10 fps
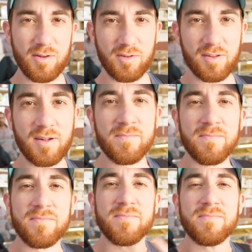and it just
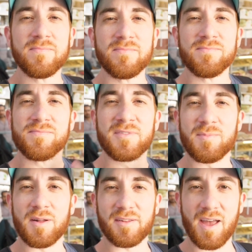
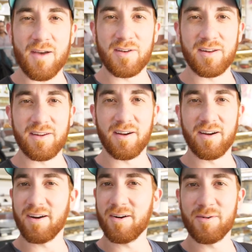smells like heaven in
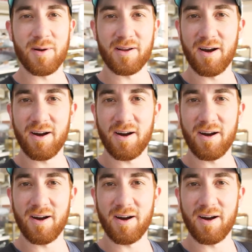here. Oh my